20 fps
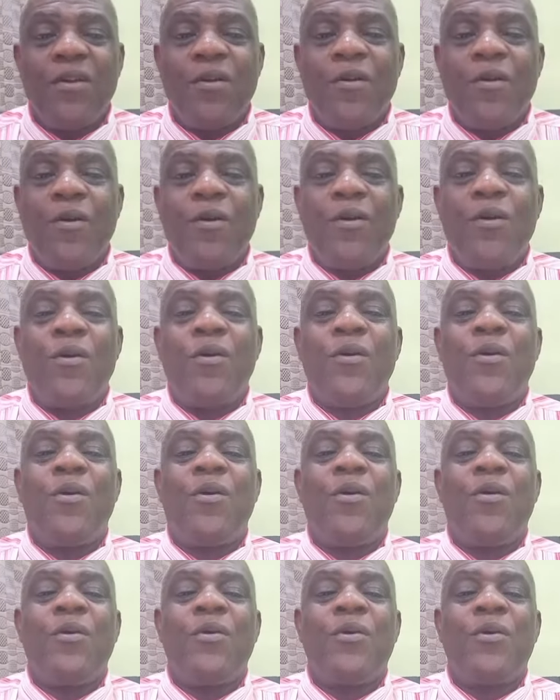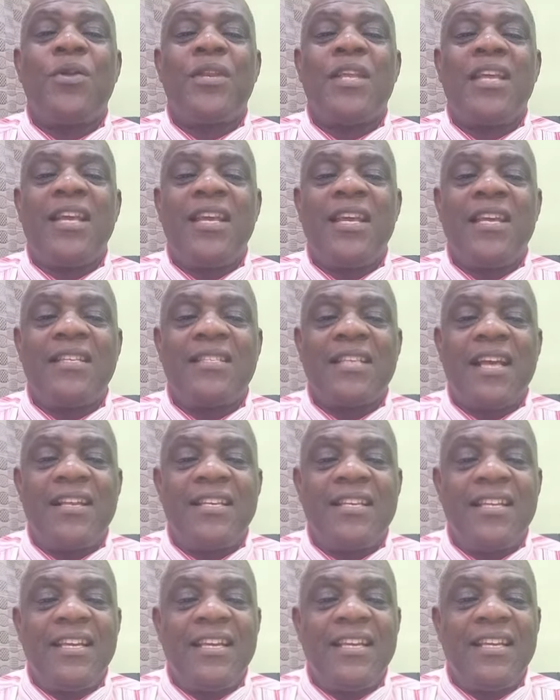Oh, this
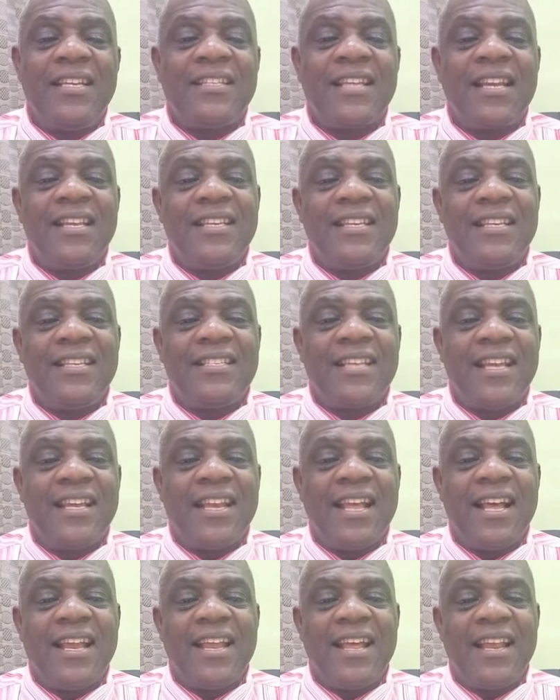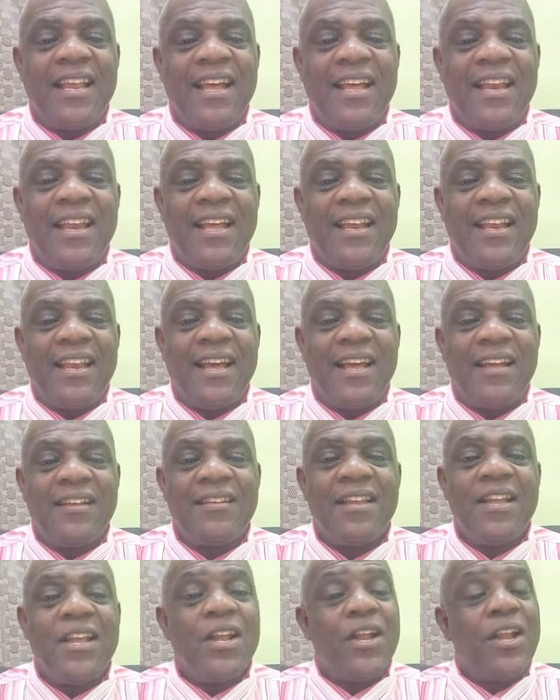and this and this and that, that, that, that.
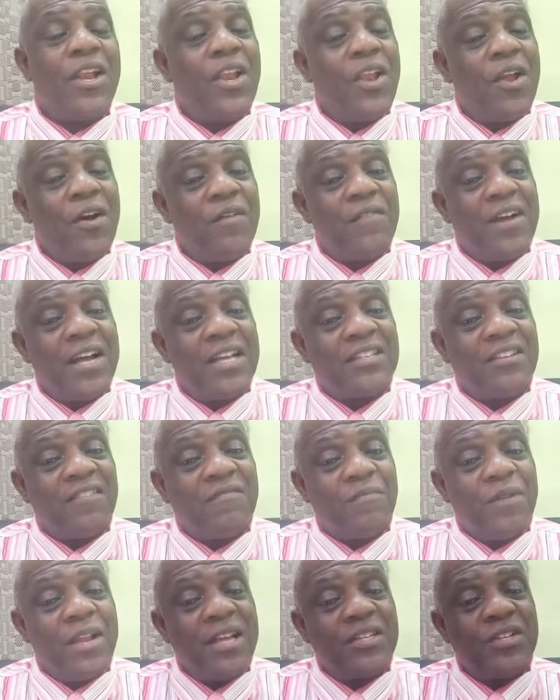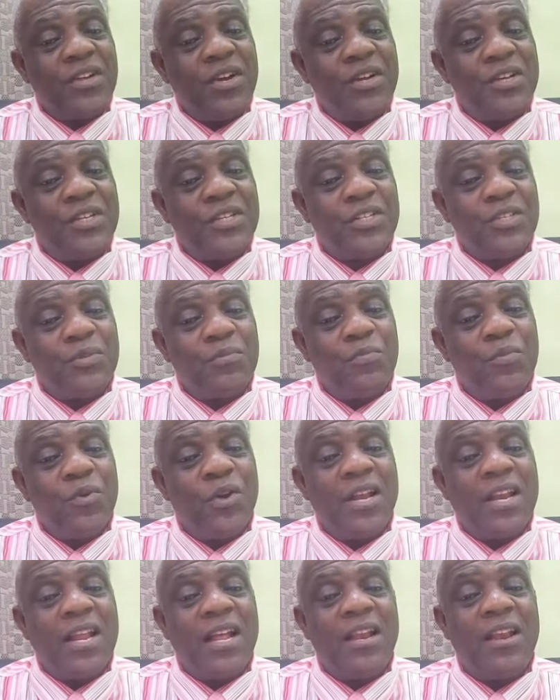Lovers of pleasures
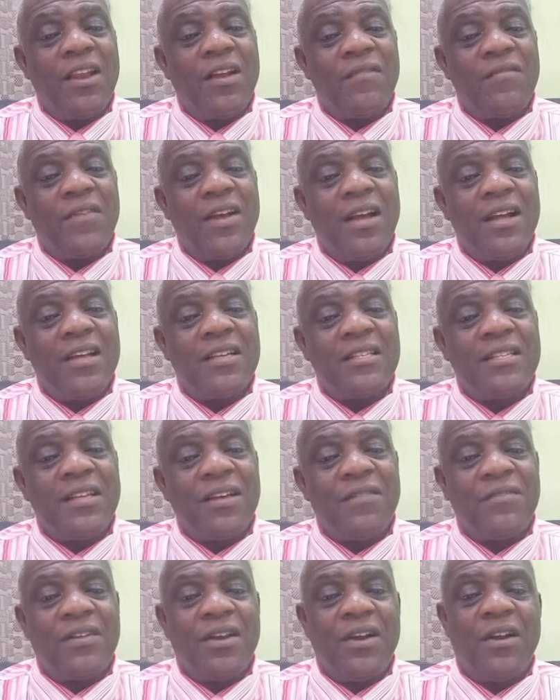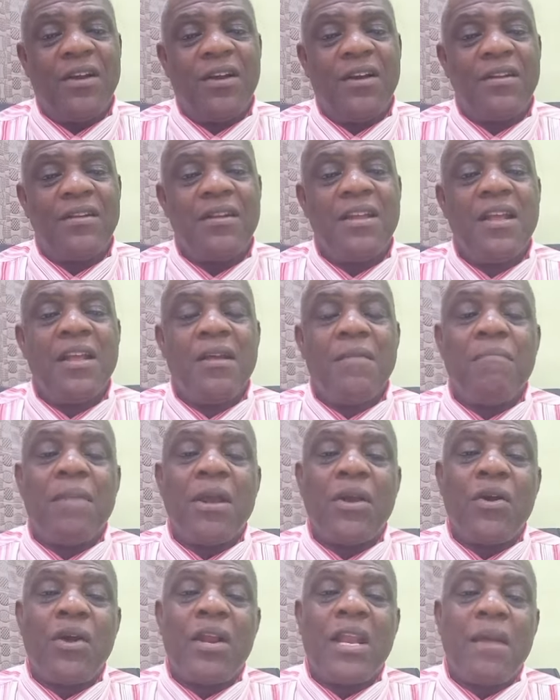more than lovers of God.
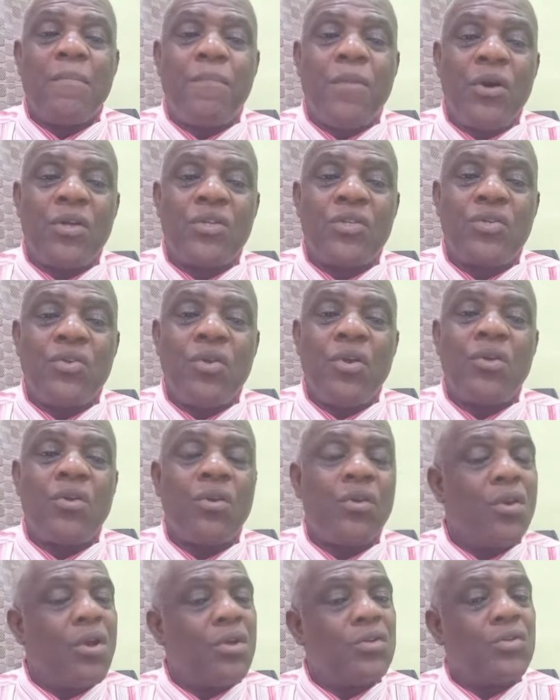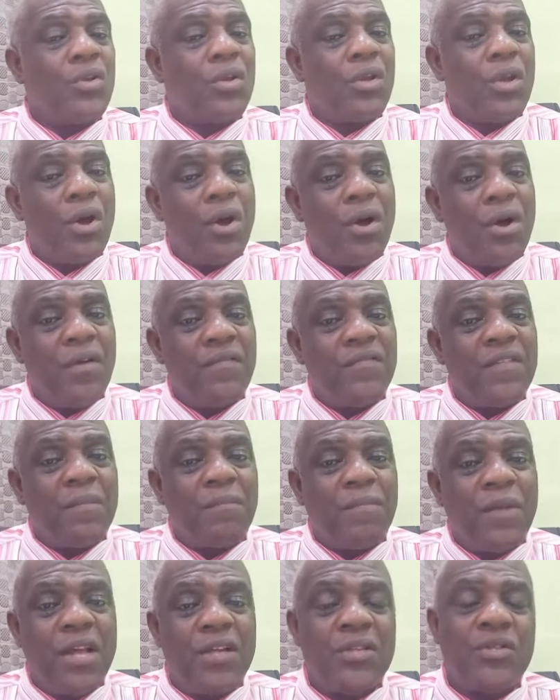May God help us not to love the
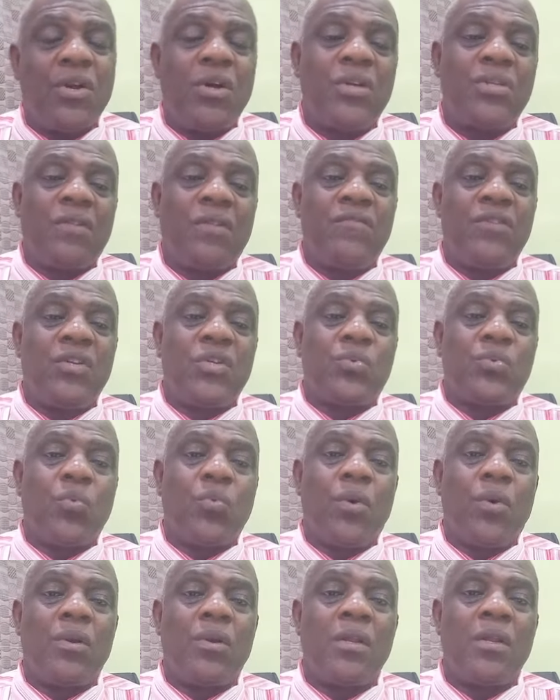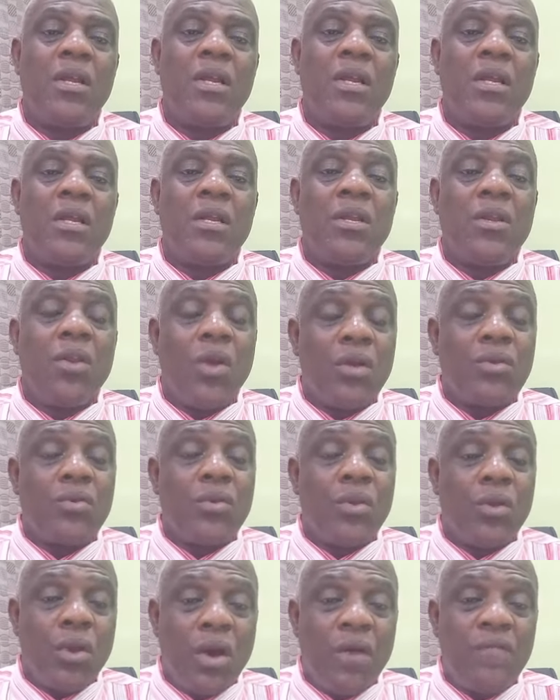pleasures of this world, not
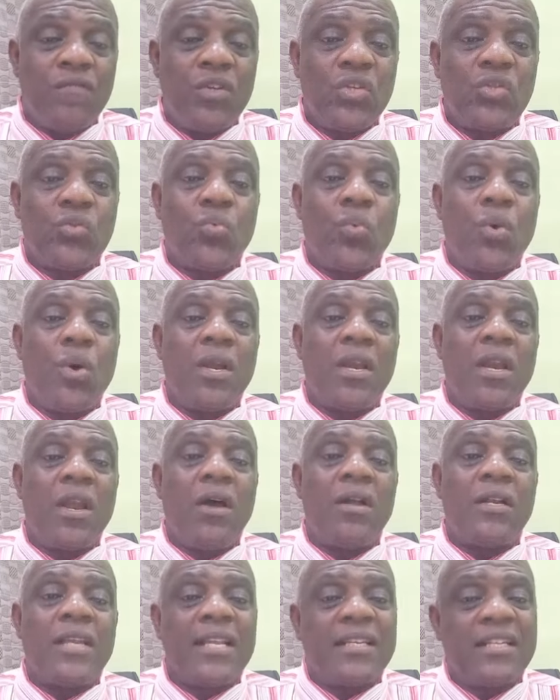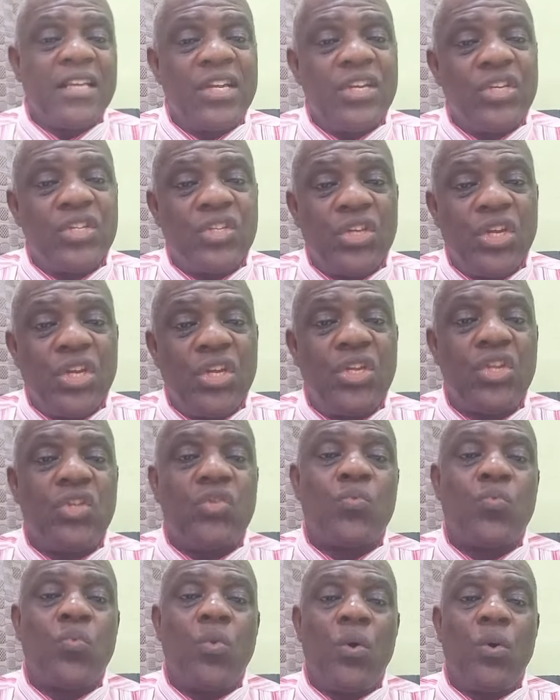to love this world or the things in
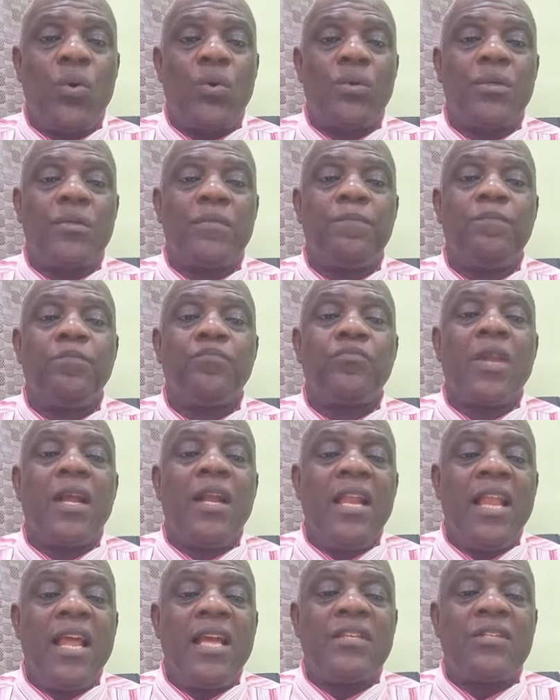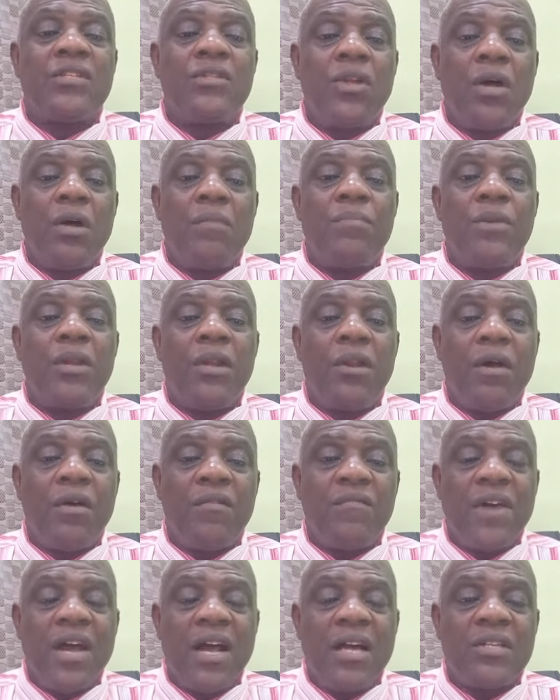this world. Let's not be
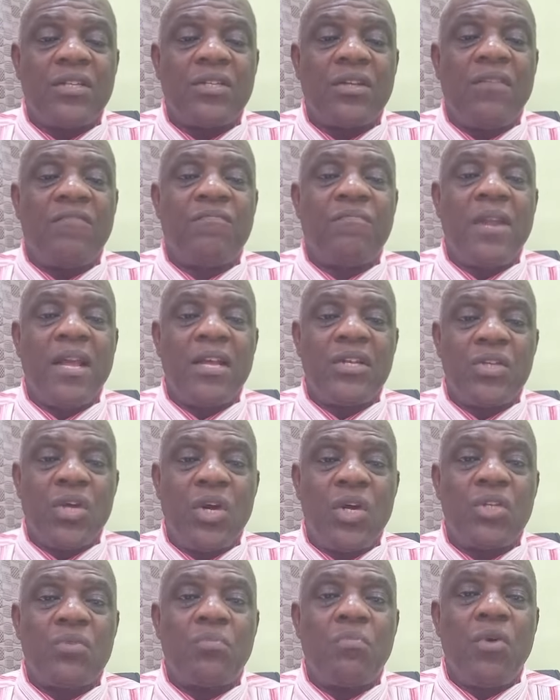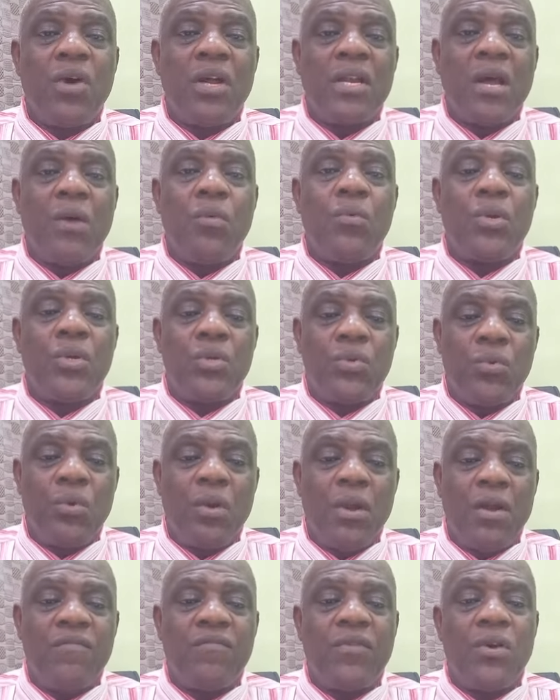lovers of pleasures more than we do
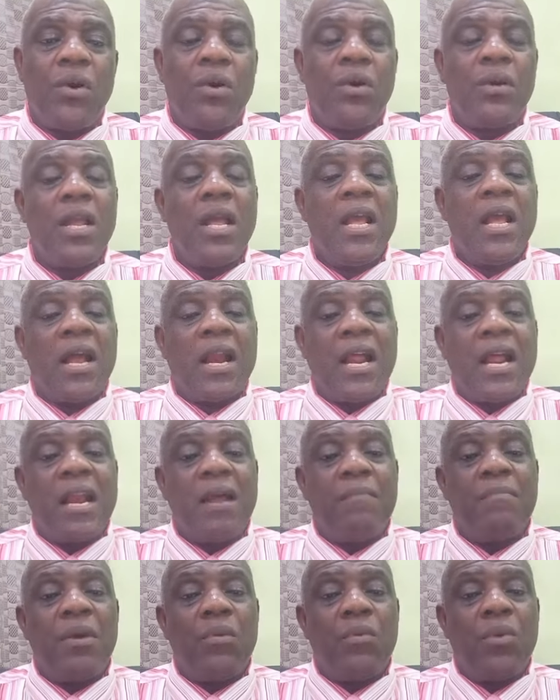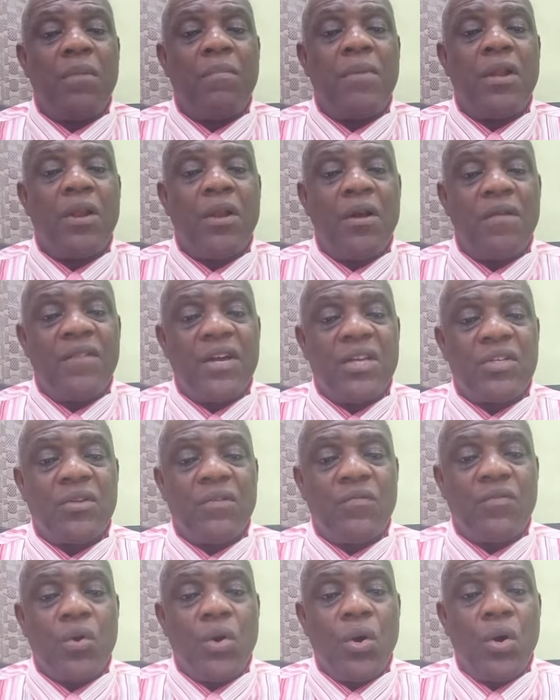love God. Rather, may we be lovers
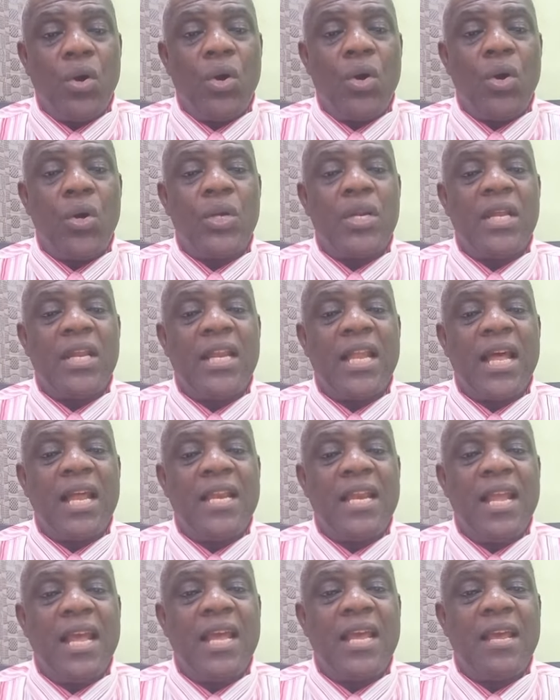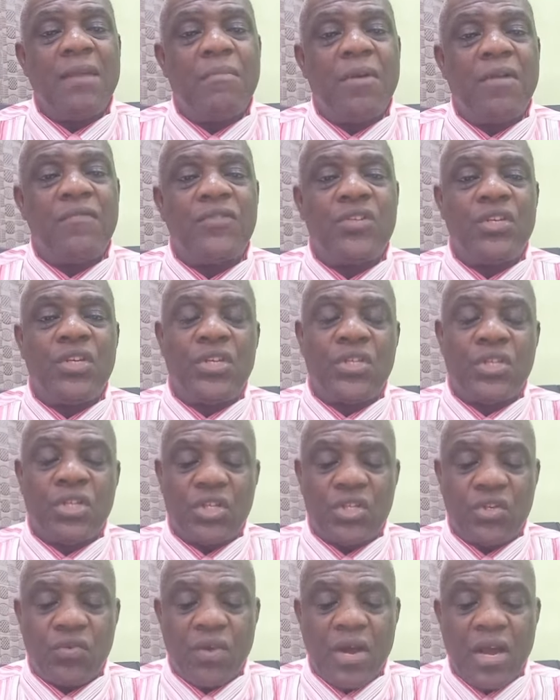of God in the name of
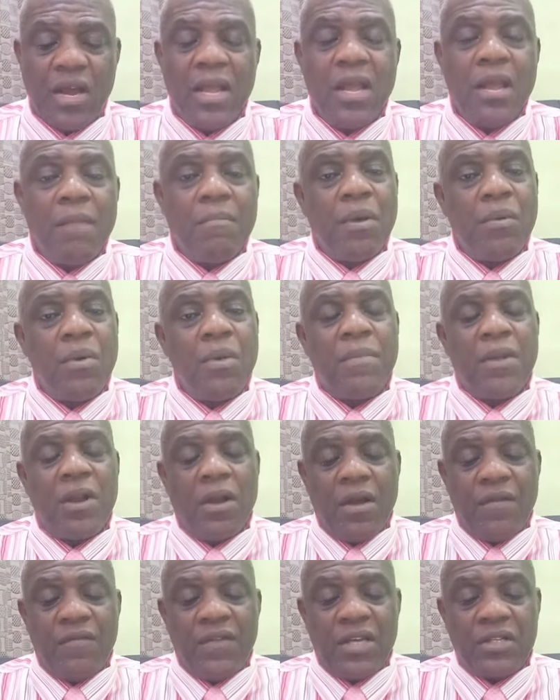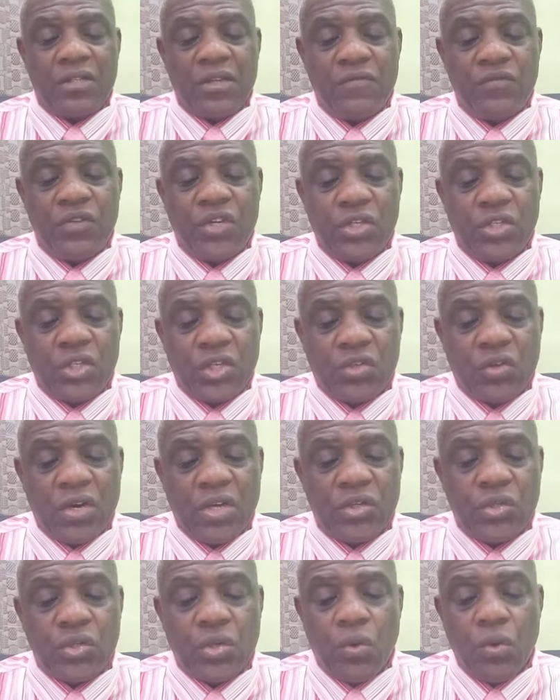Jesus Christ. May we be lovers of Jesus
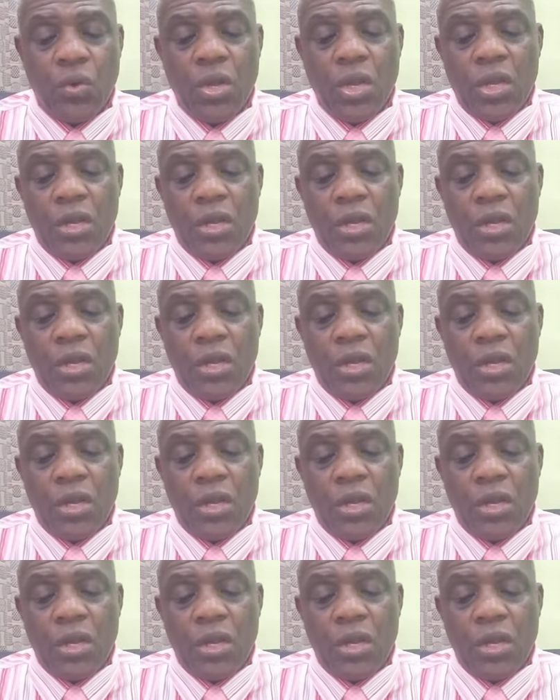Christ. So,